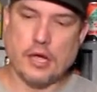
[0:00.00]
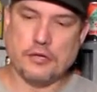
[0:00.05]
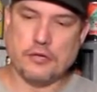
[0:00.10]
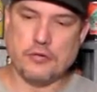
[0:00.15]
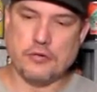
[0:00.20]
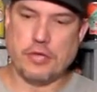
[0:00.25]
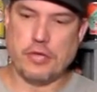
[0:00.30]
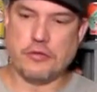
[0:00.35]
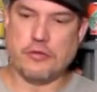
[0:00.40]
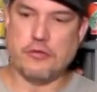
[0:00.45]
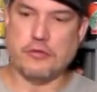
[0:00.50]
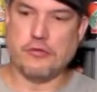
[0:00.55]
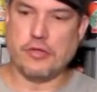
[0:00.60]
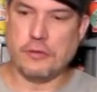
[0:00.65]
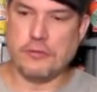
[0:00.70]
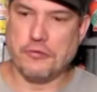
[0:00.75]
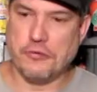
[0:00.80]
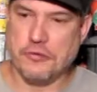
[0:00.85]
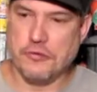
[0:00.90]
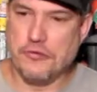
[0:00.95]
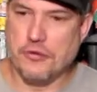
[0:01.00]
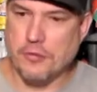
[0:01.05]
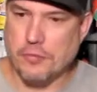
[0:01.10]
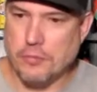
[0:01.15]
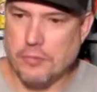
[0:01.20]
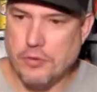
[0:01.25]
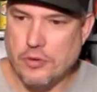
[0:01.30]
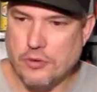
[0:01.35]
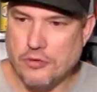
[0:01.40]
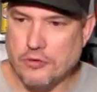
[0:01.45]
She'll take 2 steps and
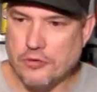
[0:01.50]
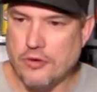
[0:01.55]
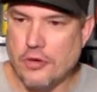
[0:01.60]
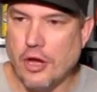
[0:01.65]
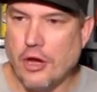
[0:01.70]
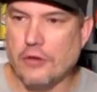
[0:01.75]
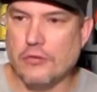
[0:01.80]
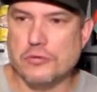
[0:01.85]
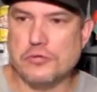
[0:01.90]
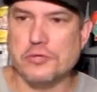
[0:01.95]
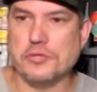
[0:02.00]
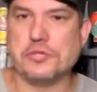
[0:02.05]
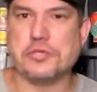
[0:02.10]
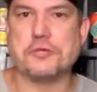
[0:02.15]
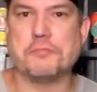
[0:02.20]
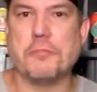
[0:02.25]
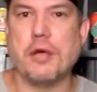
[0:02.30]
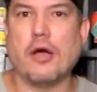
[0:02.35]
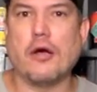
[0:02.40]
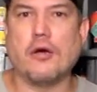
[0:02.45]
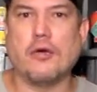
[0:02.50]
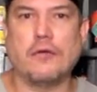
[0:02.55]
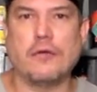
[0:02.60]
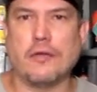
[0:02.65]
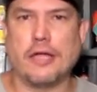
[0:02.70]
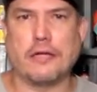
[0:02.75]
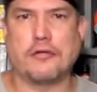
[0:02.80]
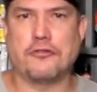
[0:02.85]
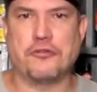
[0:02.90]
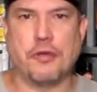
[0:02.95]
she'll put her nose to smell
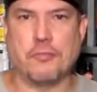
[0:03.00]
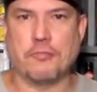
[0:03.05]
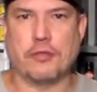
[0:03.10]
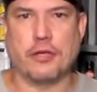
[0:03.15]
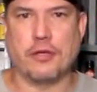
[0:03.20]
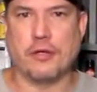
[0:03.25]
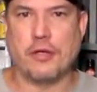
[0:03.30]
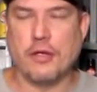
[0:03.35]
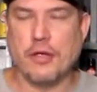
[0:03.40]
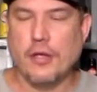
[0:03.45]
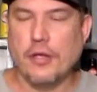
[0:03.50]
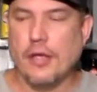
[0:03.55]
like something,